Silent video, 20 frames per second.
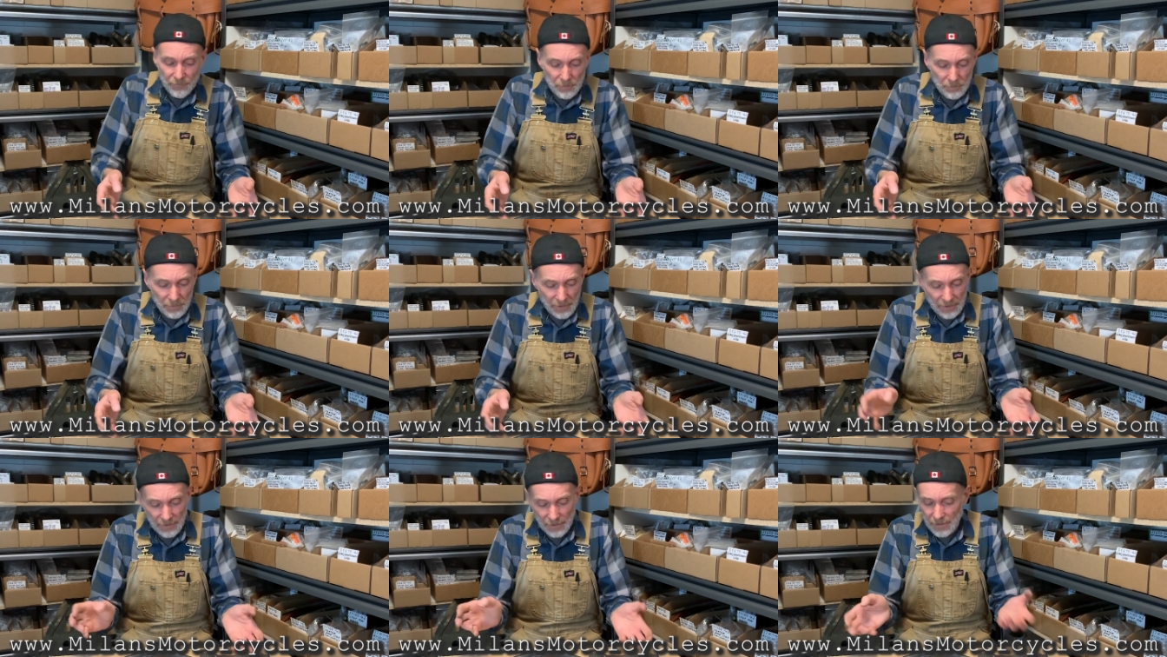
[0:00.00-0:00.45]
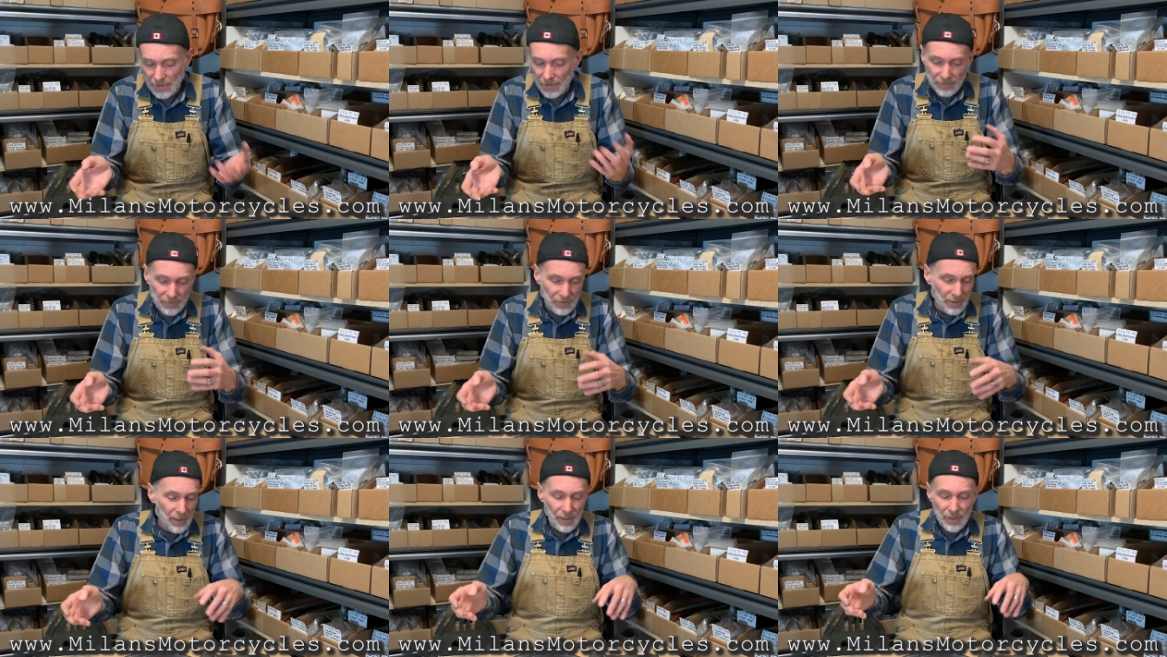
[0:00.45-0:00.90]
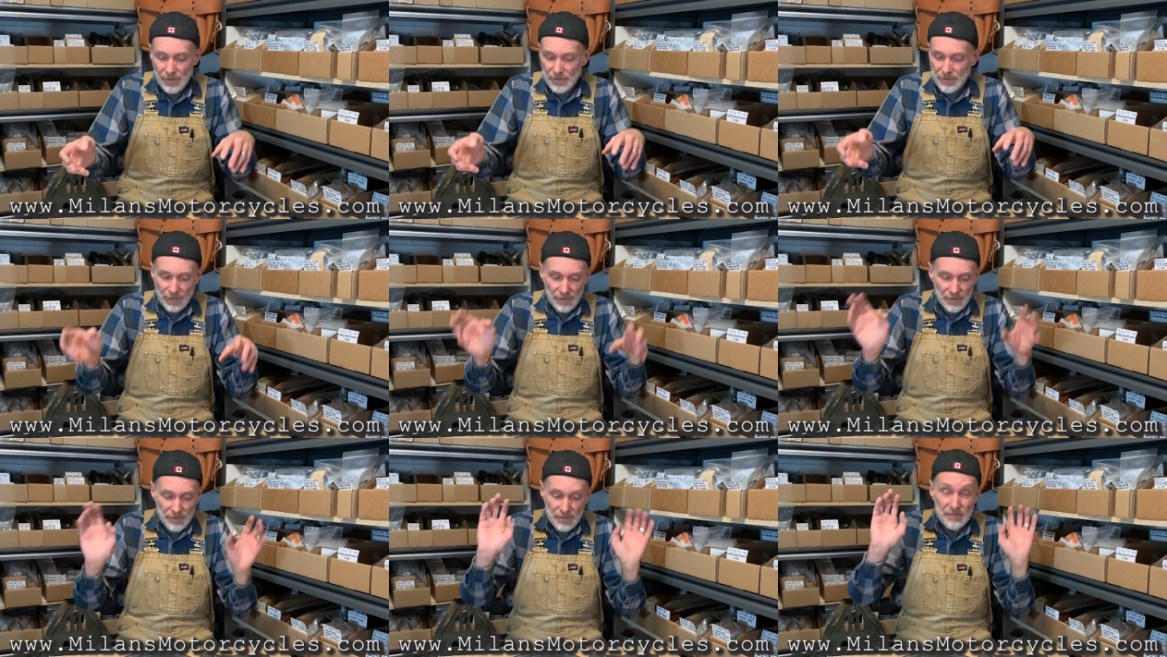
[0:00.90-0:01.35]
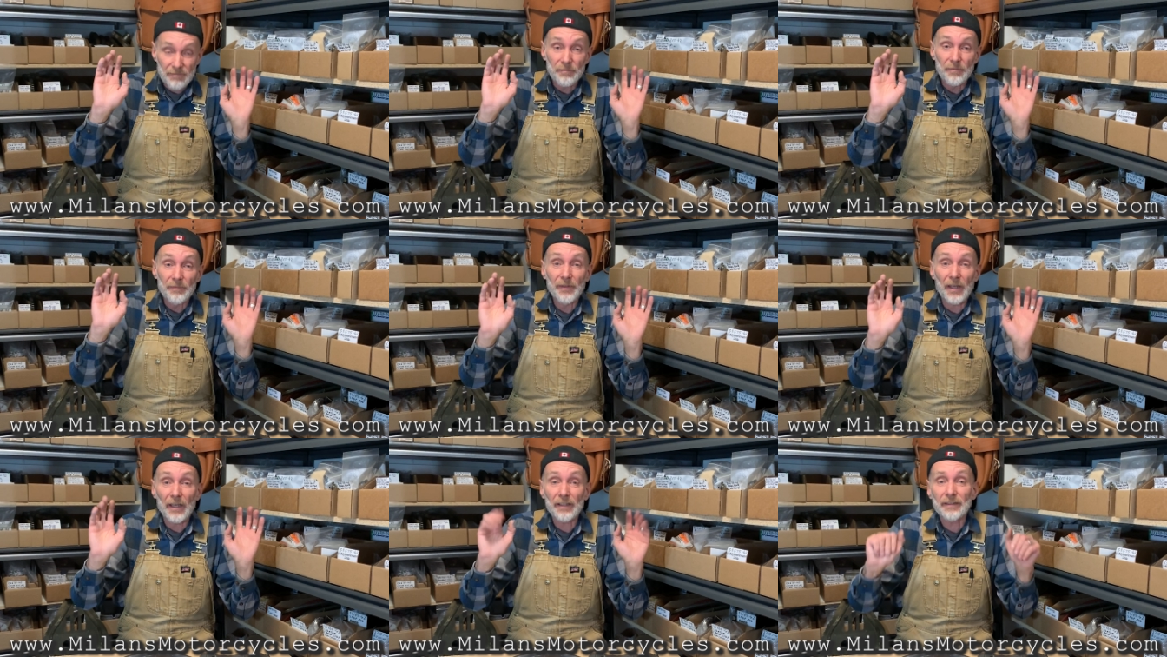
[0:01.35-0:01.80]
We've been in it since
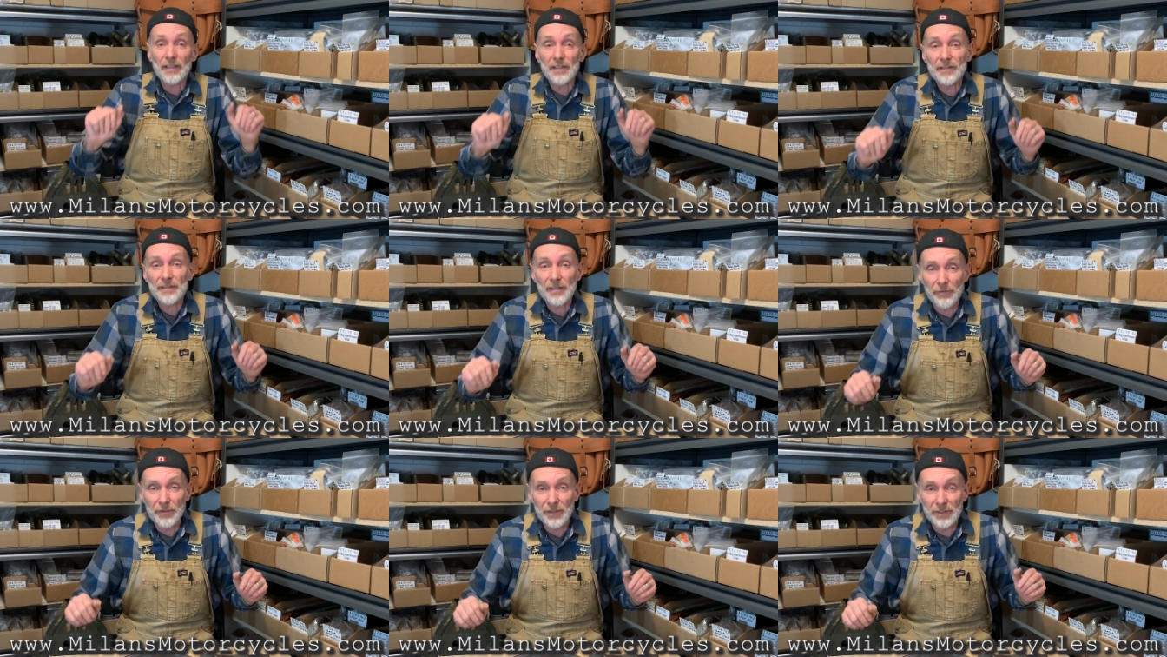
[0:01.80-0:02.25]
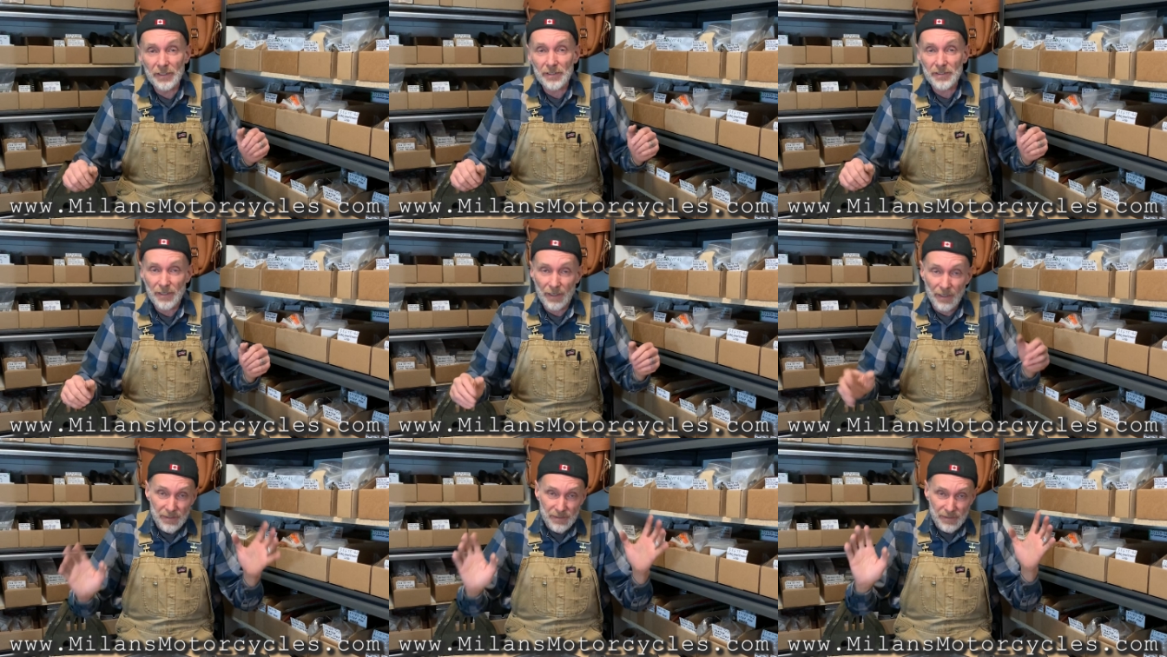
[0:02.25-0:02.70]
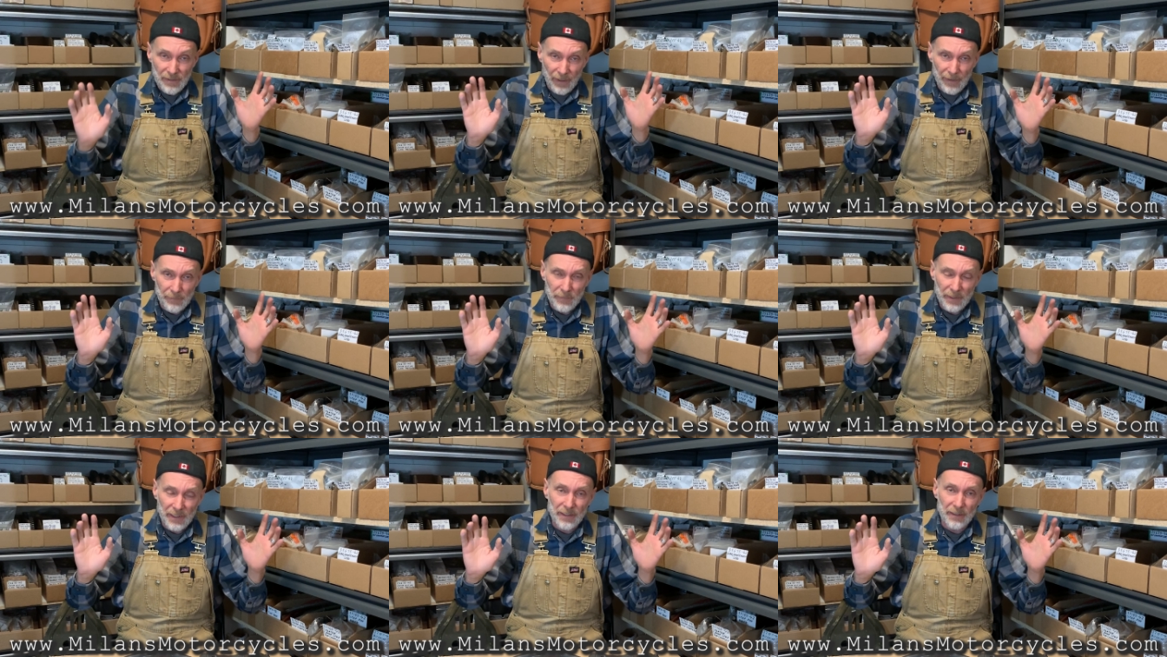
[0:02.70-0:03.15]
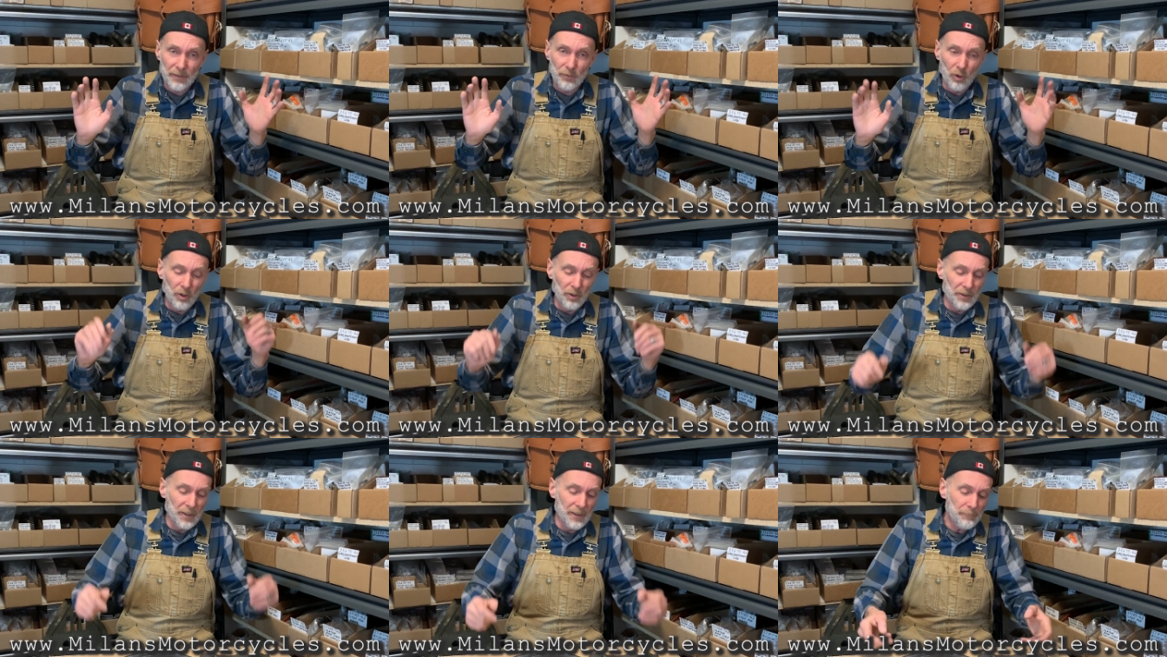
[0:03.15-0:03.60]
1970s. Yes, I'm getting
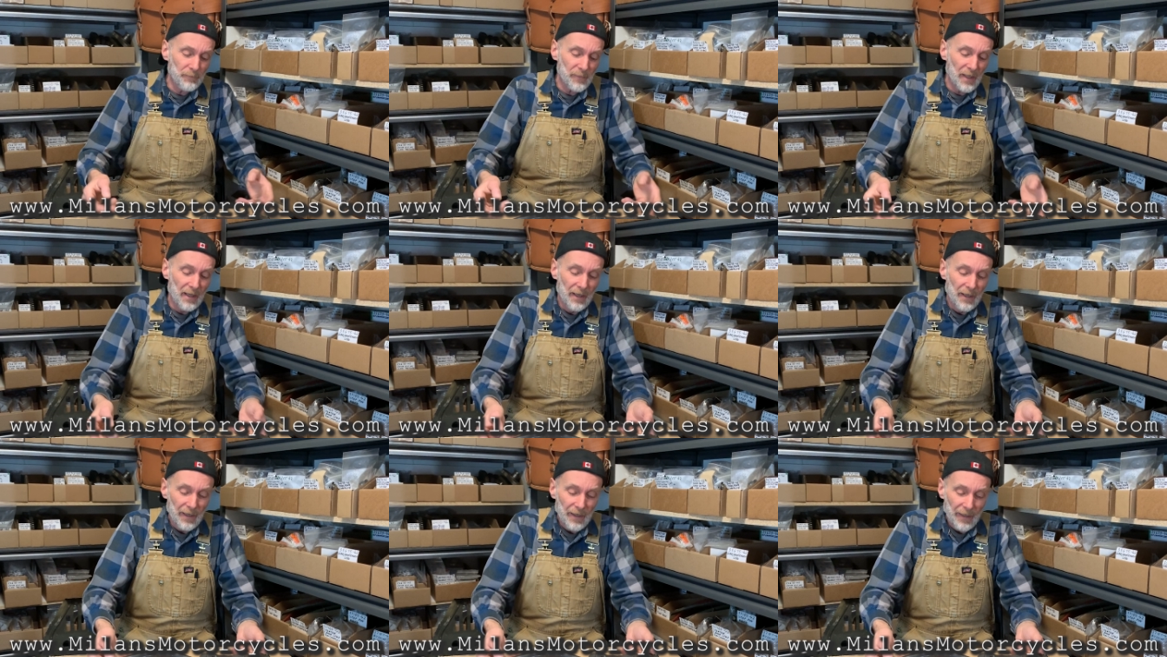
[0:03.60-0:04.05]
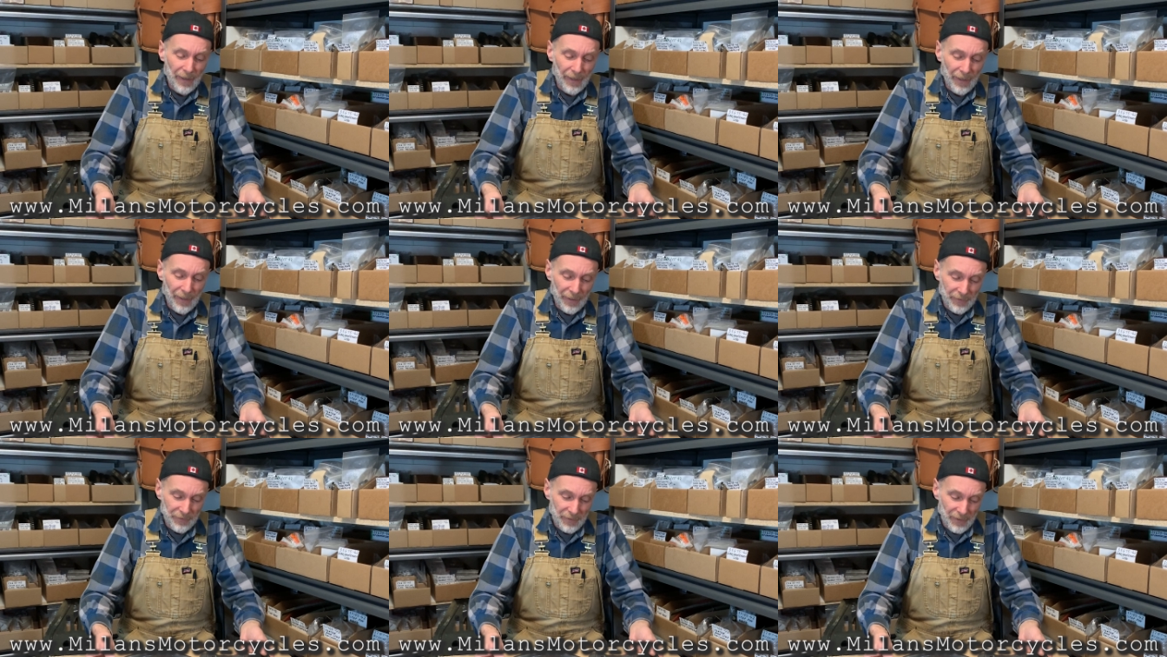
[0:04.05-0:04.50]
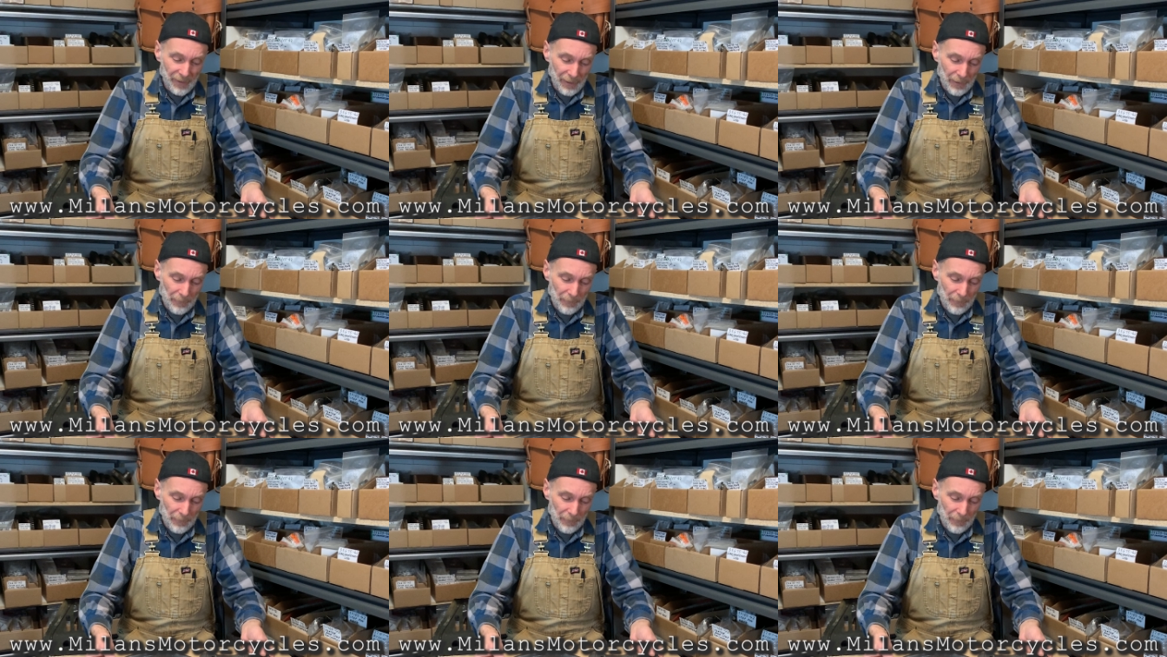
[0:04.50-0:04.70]
older. And